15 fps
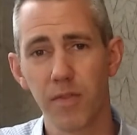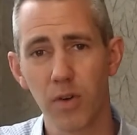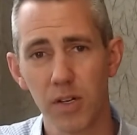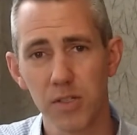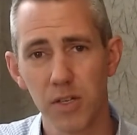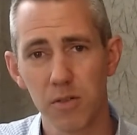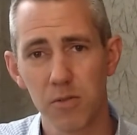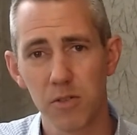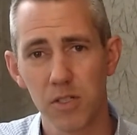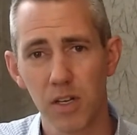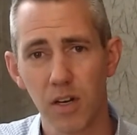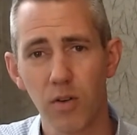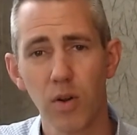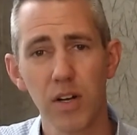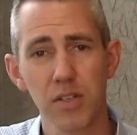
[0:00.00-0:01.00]

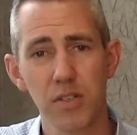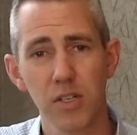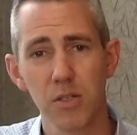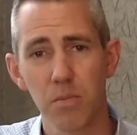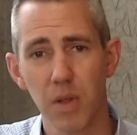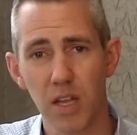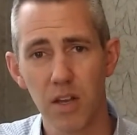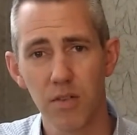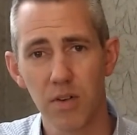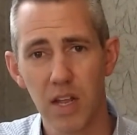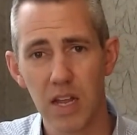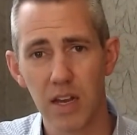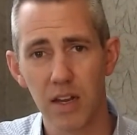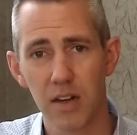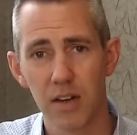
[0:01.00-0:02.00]
criticism that you
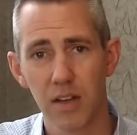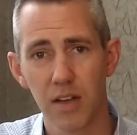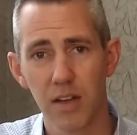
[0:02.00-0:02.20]
need.